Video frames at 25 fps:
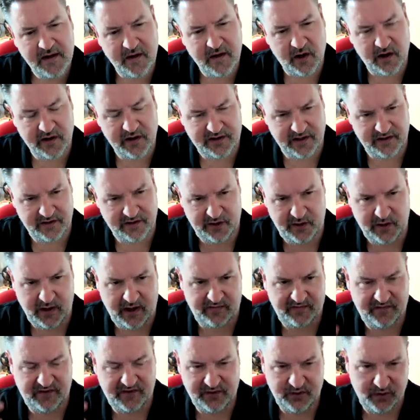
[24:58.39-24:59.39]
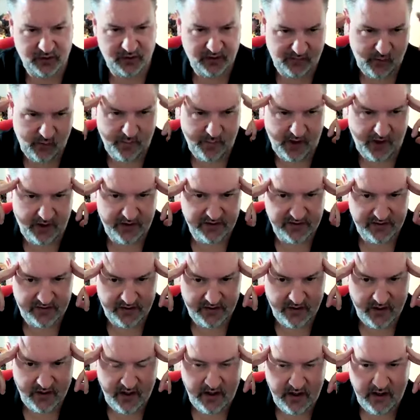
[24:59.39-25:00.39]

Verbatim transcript: The idea that you have to sort of almost